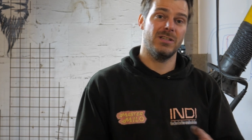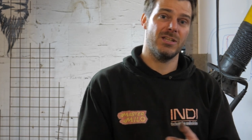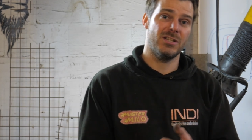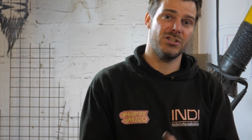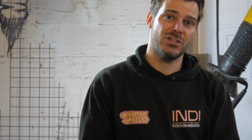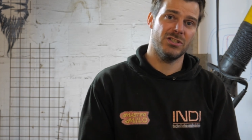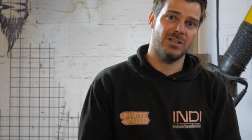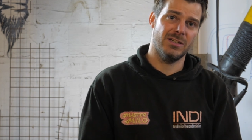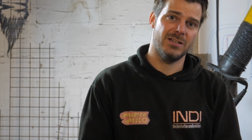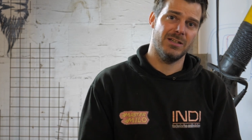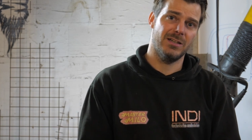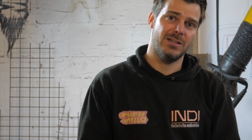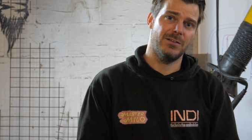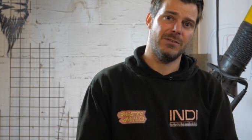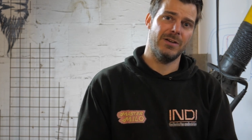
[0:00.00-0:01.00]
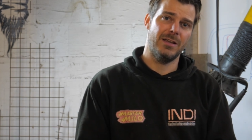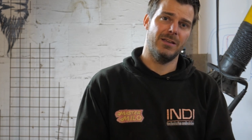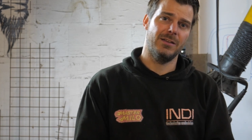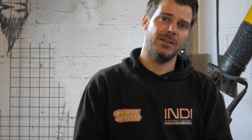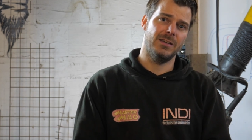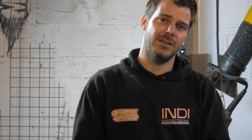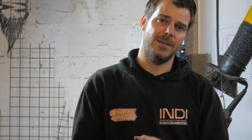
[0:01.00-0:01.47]
is uh,
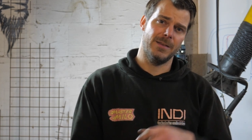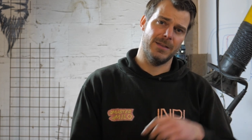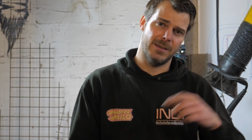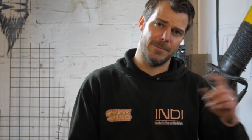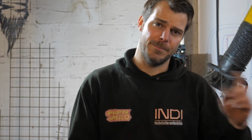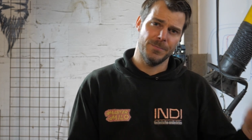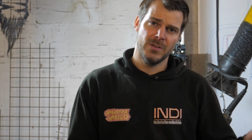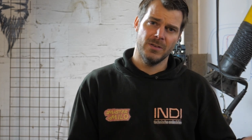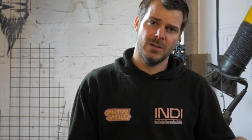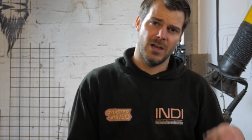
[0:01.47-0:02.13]
the,